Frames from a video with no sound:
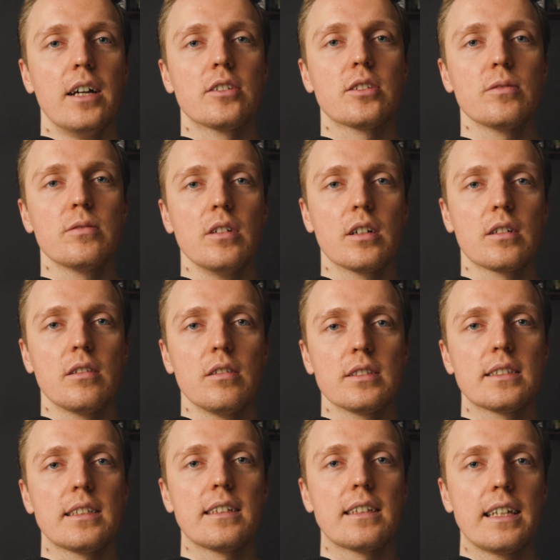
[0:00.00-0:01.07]
So you are
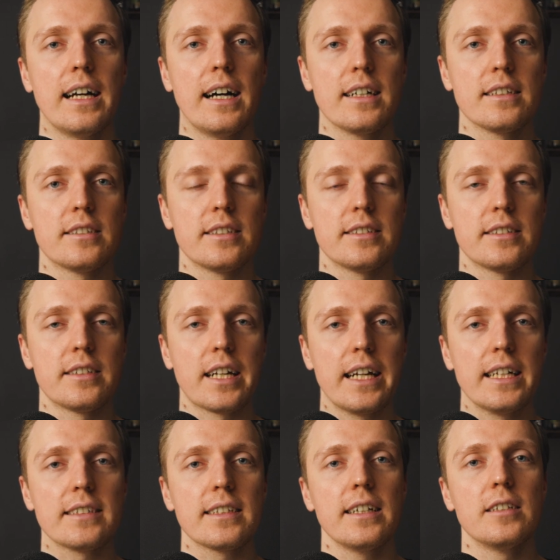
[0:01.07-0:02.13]
constantly under
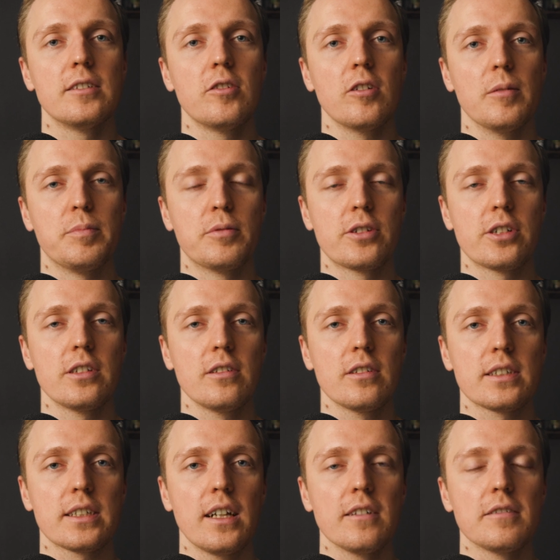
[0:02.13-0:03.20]
stress and you are pushing
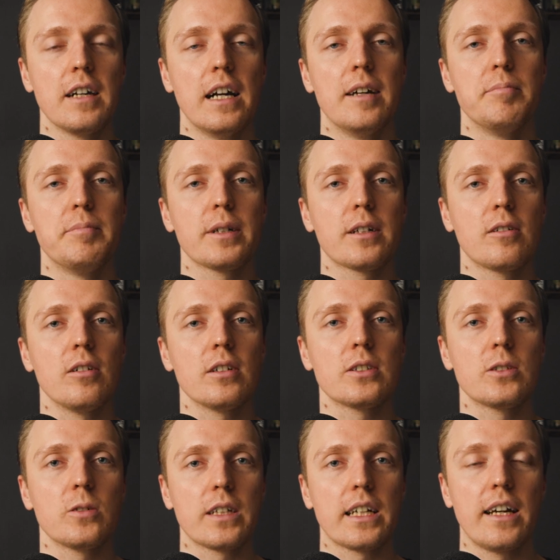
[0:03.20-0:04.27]
yourself
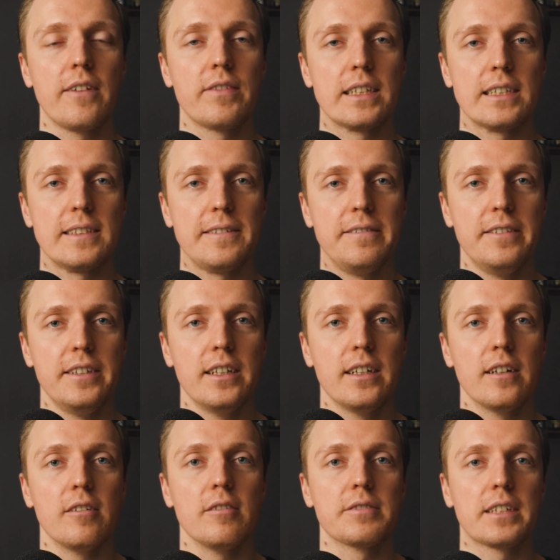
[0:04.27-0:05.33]
because you have this
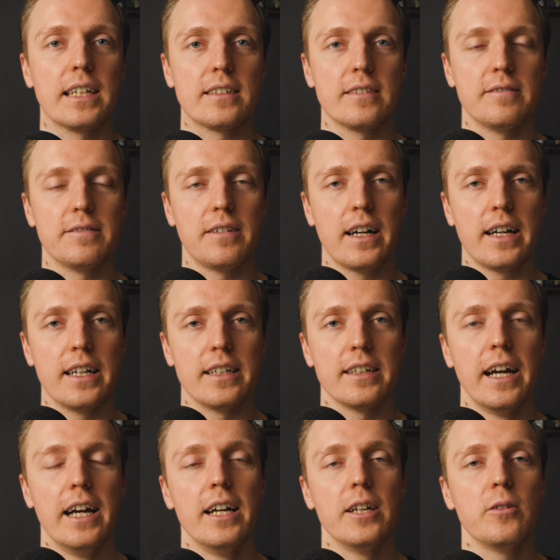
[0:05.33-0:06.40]
fear of getting fired.
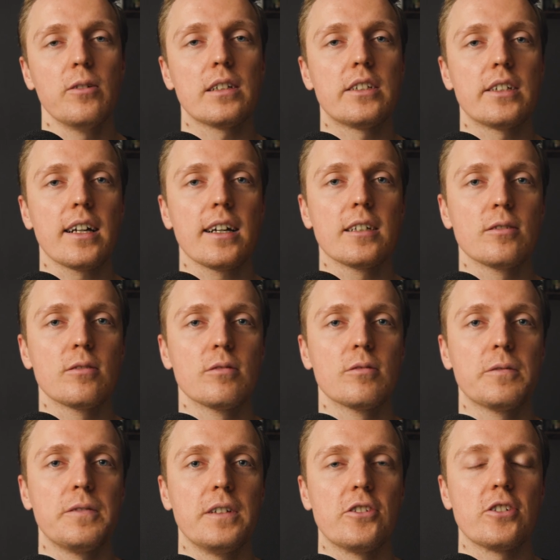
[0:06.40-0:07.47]
You are trying to do
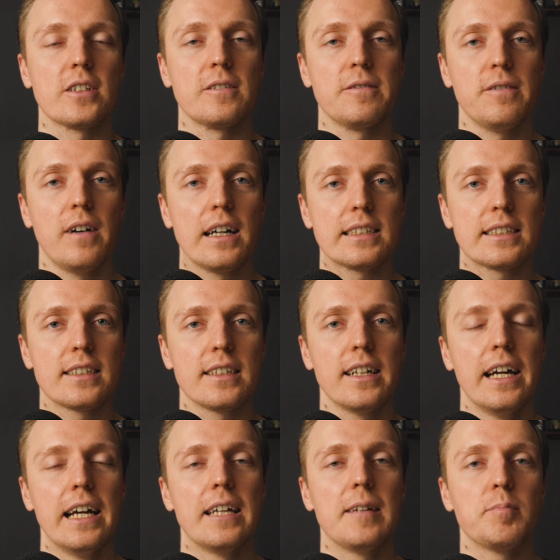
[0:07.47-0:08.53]
features faster,
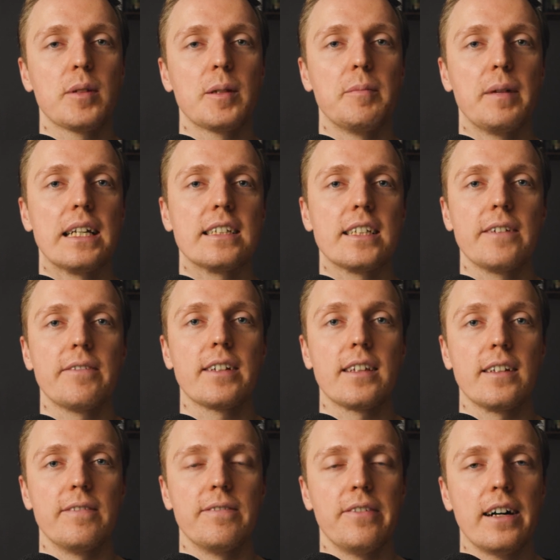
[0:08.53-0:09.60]
implement
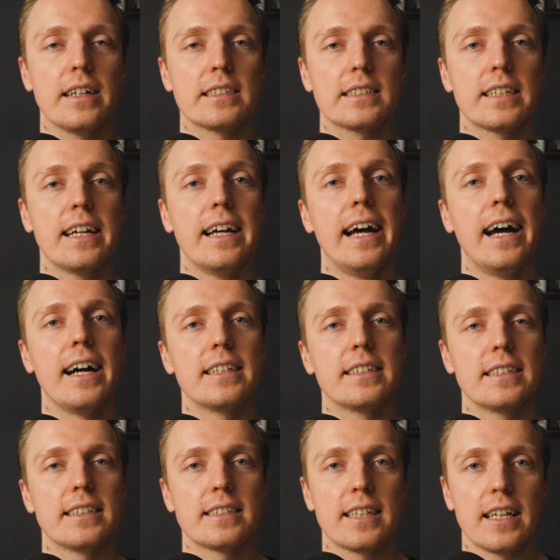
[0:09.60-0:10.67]
everything faster,
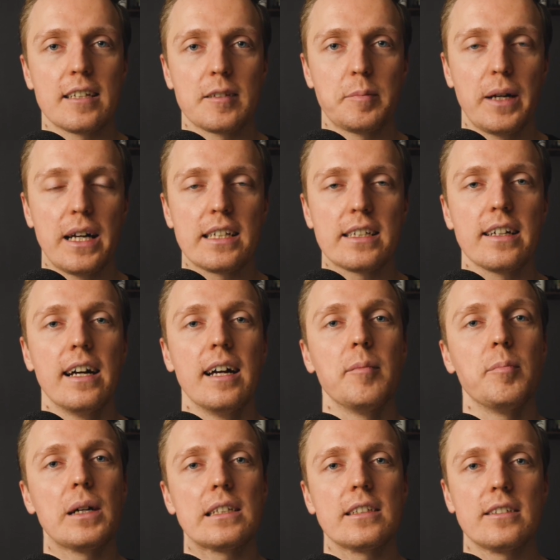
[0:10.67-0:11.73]
understand better,
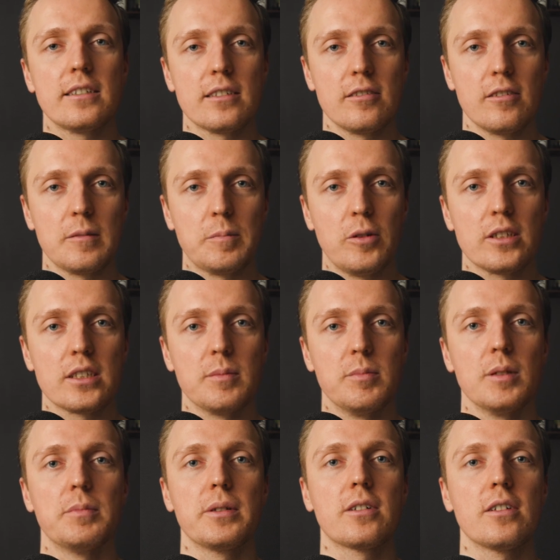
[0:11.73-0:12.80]
but it is not
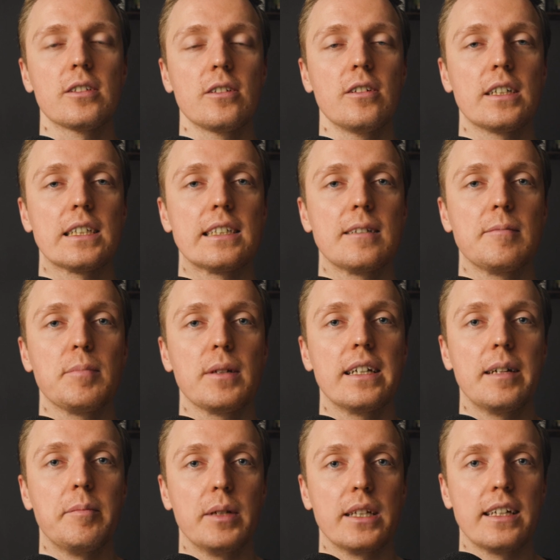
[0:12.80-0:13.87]
possible because you are
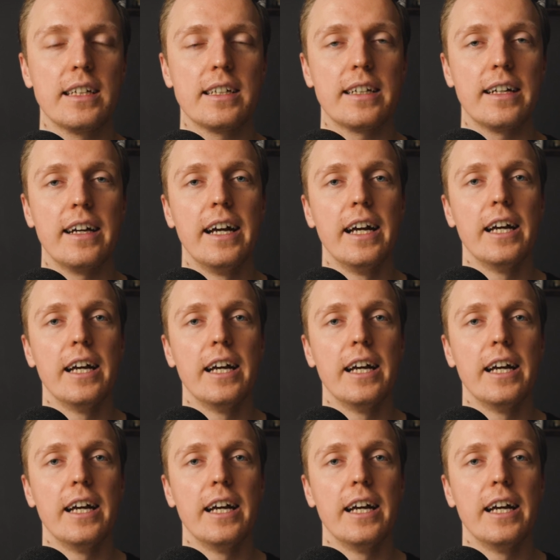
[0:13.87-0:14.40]
simply a beginner.